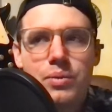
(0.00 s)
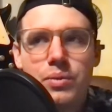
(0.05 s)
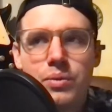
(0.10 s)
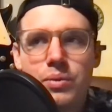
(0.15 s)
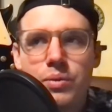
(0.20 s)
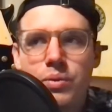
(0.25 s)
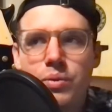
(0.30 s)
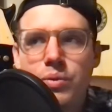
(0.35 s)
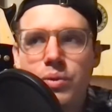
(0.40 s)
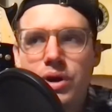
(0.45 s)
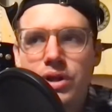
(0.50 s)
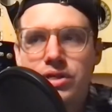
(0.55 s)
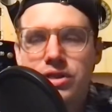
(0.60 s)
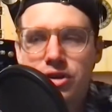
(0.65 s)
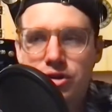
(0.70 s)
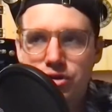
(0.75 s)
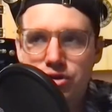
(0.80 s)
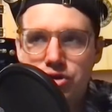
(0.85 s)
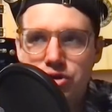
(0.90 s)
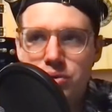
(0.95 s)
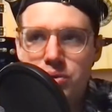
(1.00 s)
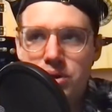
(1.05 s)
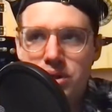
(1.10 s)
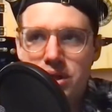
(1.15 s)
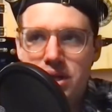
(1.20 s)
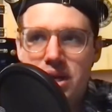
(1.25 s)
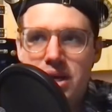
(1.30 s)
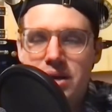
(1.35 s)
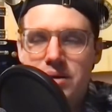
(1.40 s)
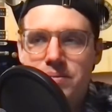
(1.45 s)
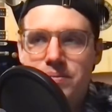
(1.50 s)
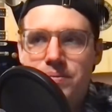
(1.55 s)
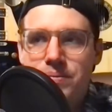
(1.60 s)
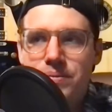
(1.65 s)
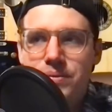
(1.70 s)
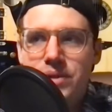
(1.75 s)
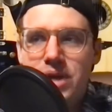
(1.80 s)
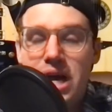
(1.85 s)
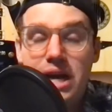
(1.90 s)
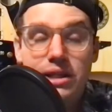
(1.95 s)
what they'll do with him.
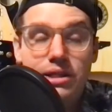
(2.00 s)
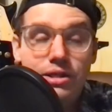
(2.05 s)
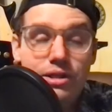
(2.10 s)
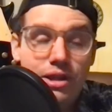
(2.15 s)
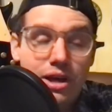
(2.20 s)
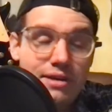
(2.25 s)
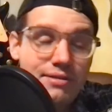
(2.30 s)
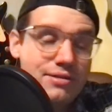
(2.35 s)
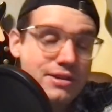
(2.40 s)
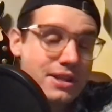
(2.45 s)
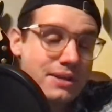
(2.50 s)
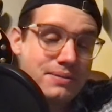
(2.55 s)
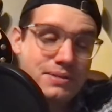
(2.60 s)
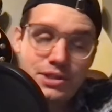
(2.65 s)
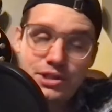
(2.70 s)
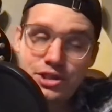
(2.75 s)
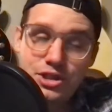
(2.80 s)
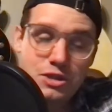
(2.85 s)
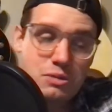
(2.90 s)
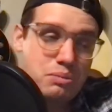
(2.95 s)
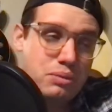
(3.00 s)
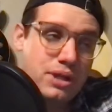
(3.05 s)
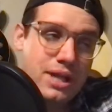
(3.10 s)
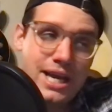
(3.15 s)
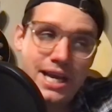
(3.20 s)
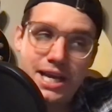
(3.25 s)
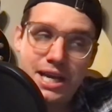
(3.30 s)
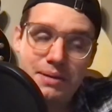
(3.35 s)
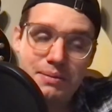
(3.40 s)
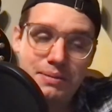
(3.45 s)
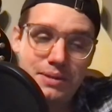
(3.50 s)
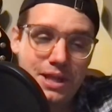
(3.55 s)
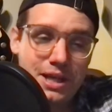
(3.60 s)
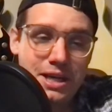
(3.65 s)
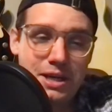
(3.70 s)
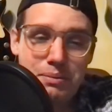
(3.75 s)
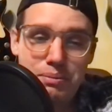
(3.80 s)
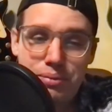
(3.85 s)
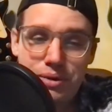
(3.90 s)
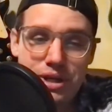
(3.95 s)
I'd love for them to just play him and let
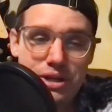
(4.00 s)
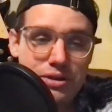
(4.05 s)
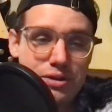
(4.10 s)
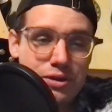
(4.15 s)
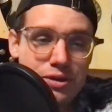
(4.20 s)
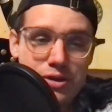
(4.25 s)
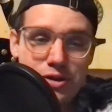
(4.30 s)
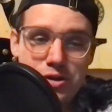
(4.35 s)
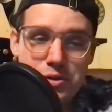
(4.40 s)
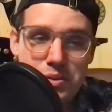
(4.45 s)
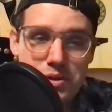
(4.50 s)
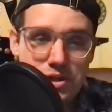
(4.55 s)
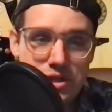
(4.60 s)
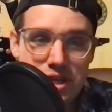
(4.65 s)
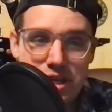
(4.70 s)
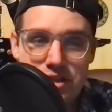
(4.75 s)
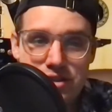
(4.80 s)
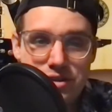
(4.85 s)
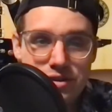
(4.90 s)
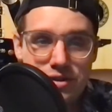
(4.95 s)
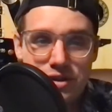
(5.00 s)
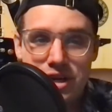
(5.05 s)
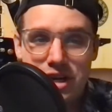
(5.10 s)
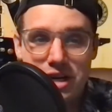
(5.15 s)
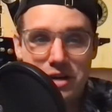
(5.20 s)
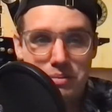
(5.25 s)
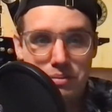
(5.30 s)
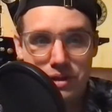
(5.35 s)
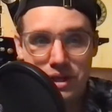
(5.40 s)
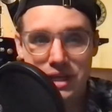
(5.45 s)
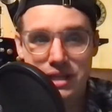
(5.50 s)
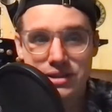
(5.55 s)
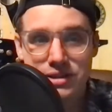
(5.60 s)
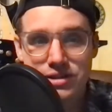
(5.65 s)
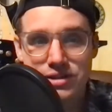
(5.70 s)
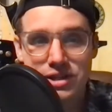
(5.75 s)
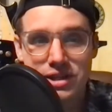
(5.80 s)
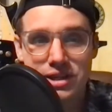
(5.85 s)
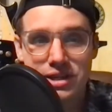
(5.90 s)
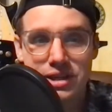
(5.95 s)
him play through those mistakes and learn how to play
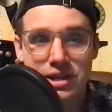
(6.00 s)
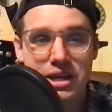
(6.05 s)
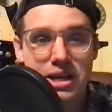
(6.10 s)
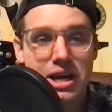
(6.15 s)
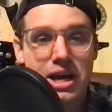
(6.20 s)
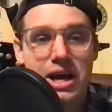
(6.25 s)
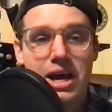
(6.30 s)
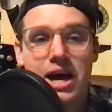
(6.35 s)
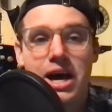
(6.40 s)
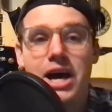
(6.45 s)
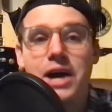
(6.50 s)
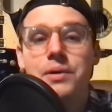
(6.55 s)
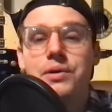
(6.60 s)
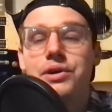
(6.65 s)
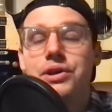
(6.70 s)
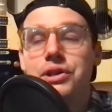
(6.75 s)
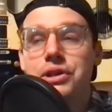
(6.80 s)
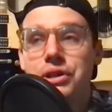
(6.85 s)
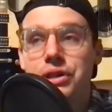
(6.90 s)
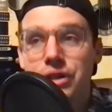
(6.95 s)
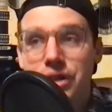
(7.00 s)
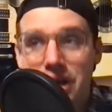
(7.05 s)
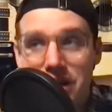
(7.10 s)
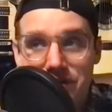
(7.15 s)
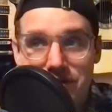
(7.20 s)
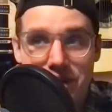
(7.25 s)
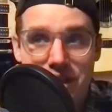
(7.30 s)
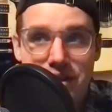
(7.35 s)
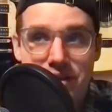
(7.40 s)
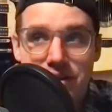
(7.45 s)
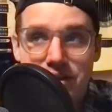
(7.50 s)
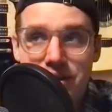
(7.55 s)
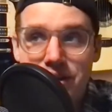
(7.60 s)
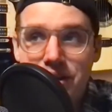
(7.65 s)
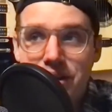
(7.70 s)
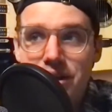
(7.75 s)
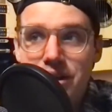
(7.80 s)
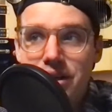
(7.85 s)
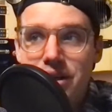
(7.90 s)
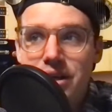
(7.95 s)
this year. I would love it.
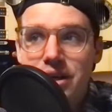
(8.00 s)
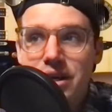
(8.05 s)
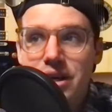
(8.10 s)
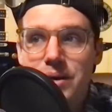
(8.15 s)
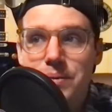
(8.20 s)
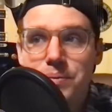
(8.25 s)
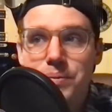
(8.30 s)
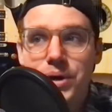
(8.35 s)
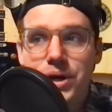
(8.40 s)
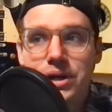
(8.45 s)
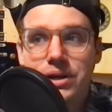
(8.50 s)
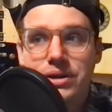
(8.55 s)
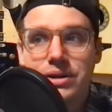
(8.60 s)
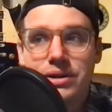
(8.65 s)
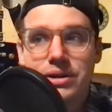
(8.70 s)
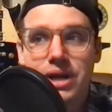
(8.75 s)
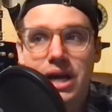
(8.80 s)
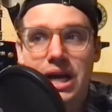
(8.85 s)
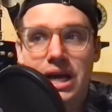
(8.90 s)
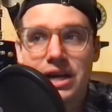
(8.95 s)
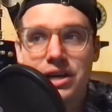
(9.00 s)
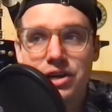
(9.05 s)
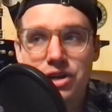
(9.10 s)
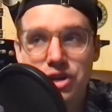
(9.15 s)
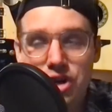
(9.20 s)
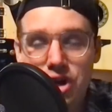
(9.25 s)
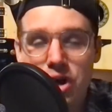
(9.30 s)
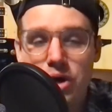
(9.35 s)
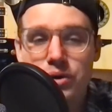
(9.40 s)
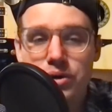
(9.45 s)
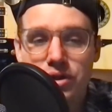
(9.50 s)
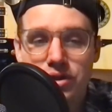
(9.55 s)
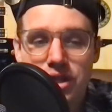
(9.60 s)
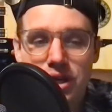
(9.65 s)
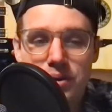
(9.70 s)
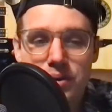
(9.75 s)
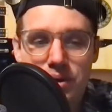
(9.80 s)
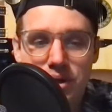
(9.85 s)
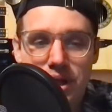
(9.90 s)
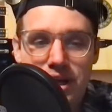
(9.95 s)
But I know that they
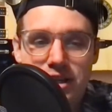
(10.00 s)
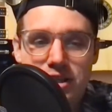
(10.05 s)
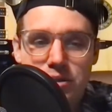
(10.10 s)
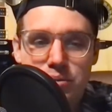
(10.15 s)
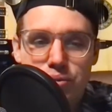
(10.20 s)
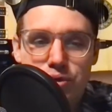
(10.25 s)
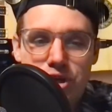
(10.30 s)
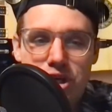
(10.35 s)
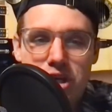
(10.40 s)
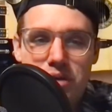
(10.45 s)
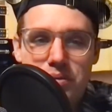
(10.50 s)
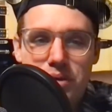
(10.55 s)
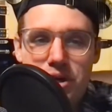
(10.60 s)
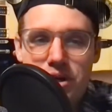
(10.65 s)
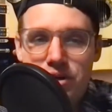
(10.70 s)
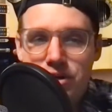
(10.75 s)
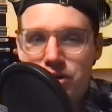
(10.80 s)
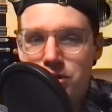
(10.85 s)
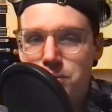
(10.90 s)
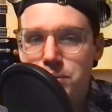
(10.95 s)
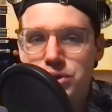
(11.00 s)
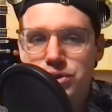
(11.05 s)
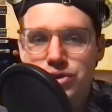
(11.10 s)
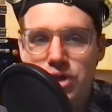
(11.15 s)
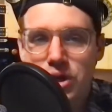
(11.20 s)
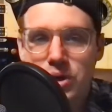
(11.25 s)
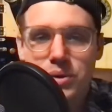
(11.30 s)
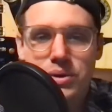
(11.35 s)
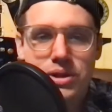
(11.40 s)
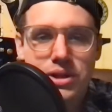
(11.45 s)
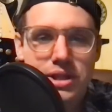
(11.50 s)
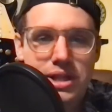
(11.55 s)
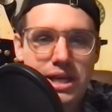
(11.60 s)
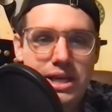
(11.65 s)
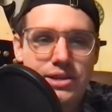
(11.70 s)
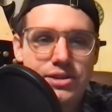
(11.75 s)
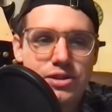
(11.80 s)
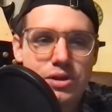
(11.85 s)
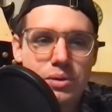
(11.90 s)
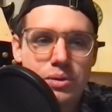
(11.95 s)
would like to bring him on a little bit slower than
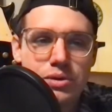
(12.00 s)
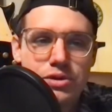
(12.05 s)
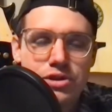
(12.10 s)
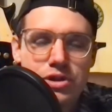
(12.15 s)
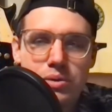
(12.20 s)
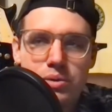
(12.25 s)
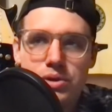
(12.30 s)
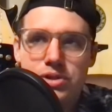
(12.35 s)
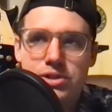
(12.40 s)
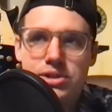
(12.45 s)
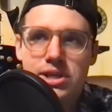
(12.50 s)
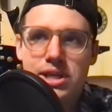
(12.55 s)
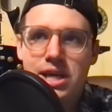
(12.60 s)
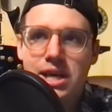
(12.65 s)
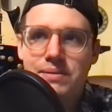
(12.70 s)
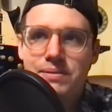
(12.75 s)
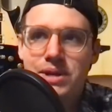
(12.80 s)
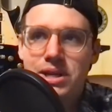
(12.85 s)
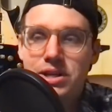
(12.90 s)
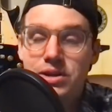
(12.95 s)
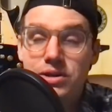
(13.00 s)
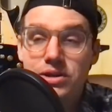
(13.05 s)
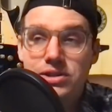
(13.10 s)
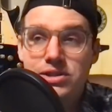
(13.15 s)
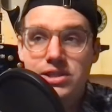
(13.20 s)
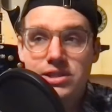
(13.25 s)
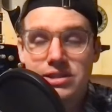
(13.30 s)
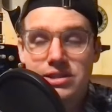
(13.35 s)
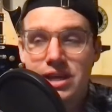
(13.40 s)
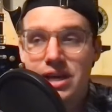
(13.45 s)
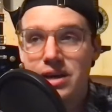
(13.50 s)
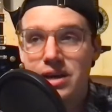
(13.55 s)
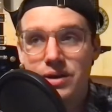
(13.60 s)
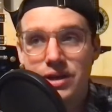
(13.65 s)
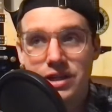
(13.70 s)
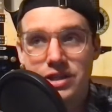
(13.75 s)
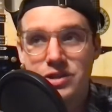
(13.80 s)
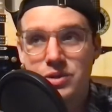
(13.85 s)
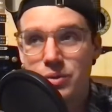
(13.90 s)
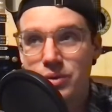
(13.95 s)
that. So we'll see. I mean, you could see Theo
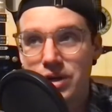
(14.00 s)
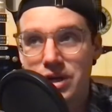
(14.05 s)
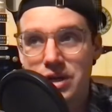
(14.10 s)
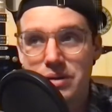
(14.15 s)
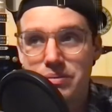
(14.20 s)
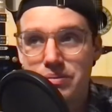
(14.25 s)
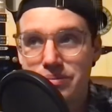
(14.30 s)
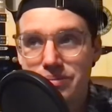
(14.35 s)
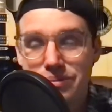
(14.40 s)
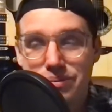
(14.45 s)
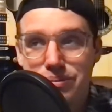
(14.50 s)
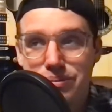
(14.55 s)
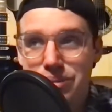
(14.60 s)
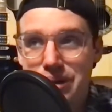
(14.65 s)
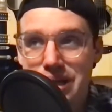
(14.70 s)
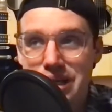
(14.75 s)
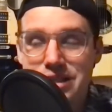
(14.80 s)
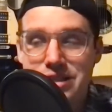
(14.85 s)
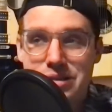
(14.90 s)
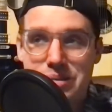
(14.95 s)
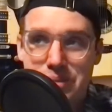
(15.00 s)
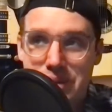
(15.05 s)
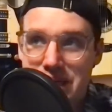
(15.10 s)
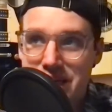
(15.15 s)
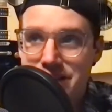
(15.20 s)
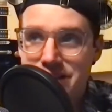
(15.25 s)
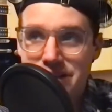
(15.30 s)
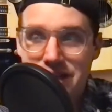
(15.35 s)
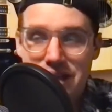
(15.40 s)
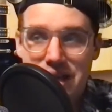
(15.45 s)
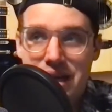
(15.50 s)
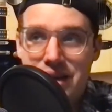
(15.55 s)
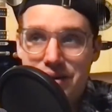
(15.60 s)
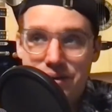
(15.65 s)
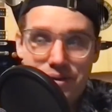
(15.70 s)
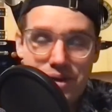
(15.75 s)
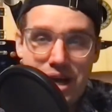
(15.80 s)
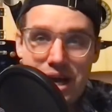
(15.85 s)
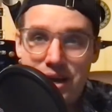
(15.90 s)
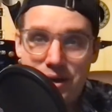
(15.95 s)
like 20+ plus minutes. Like,
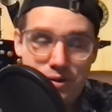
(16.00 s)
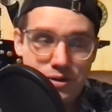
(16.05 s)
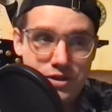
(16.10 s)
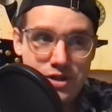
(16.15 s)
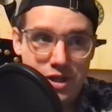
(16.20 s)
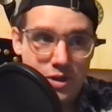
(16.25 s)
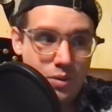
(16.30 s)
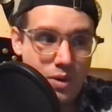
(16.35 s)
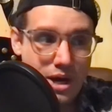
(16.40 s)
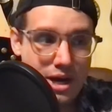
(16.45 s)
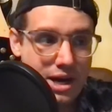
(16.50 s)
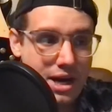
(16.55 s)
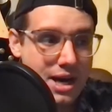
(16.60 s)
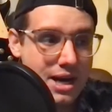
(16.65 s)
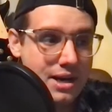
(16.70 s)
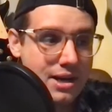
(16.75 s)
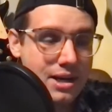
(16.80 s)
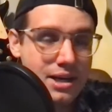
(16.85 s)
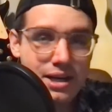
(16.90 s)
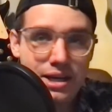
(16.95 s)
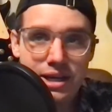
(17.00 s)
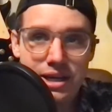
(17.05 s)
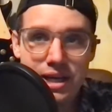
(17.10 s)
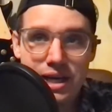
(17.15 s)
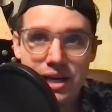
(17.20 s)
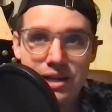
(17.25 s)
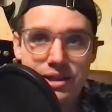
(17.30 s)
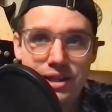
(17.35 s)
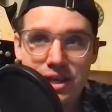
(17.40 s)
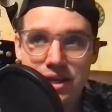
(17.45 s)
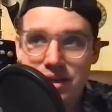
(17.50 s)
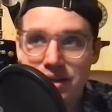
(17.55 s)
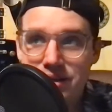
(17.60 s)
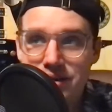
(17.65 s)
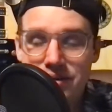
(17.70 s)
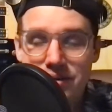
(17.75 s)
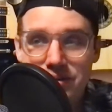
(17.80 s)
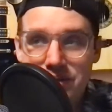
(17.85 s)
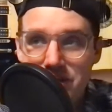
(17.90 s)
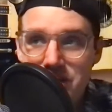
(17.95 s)
I don't see why not. And
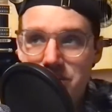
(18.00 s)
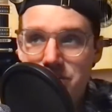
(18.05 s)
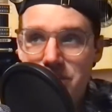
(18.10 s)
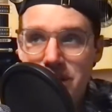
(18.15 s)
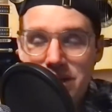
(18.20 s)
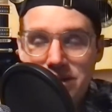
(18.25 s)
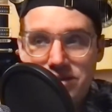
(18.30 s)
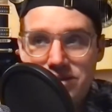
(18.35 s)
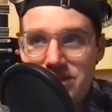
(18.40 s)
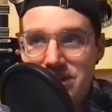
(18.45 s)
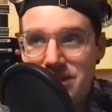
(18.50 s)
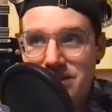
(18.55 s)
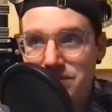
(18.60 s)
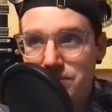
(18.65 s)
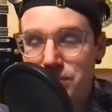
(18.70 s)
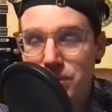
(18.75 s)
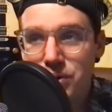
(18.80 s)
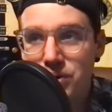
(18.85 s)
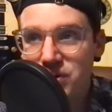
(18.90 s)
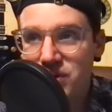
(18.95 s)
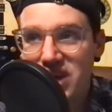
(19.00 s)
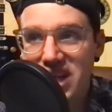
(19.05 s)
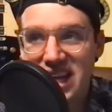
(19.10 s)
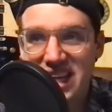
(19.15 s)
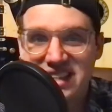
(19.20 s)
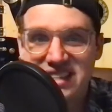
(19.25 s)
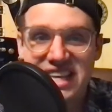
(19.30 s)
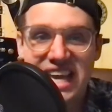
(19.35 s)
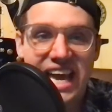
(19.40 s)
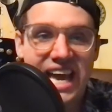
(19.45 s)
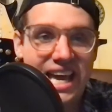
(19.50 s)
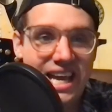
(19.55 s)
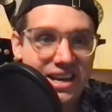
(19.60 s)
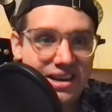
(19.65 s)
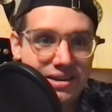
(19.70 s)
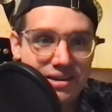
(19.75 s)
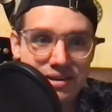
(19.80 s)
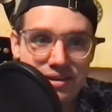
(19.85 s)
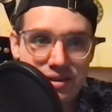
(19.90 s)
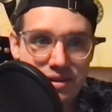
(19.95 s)
then you may see Poku at like
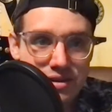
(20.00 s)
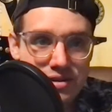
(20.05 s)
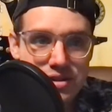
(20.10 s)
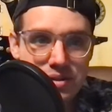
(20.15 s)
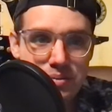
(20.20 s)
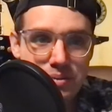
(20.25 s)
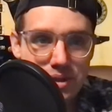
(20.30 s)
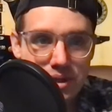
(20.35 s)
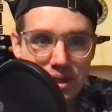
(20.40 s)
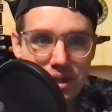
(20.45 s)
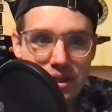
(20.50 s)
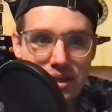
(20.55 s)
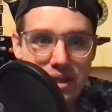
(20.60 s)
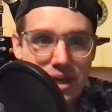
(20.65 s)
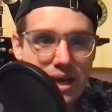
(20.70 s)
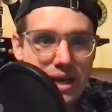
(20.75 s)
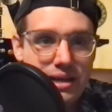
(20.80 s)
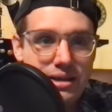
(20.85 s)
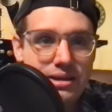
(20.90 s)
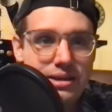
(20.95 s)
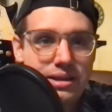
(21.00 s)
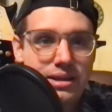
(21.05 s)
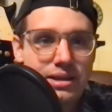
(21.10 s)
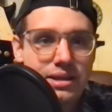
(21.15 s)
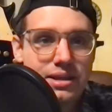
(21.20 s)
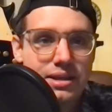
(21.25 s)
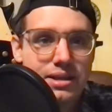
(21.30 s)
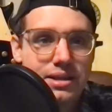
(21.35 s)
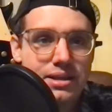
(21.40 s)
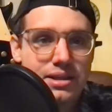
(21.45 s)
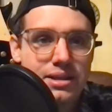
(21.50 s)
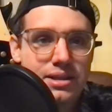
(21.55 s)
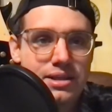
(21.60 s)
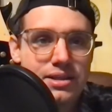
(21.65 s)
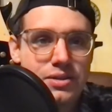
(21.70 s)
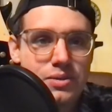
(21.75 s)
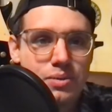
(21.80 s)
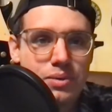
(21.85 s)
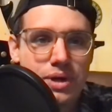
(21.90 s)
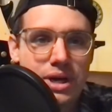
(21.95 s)
10 or something like that,
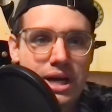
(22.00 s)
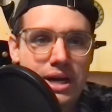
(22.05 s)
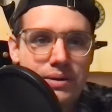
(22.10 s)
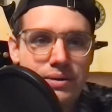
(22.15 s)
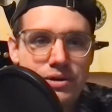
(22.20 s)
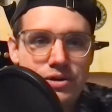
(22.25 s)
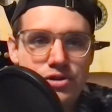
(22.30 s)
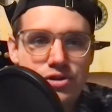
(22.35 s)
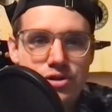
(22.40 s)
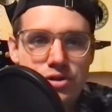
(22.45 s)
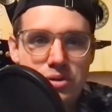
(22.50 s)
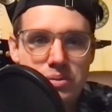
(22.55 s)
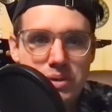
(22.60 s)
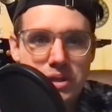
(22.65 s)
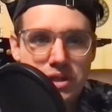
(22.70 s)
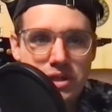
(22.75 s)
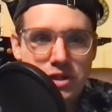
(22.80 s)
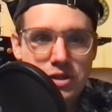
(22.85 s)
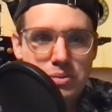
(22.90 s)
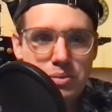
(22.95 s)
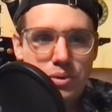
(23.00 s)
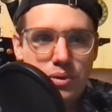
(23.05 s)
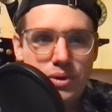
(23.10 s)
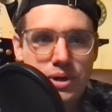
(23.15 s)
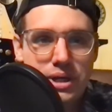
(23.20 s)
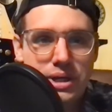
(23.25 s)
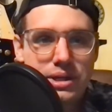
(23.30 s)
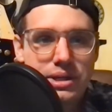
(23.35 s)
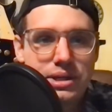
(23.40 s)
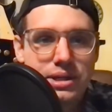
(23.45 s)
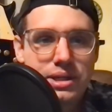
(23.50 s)
is what I would assume at this point.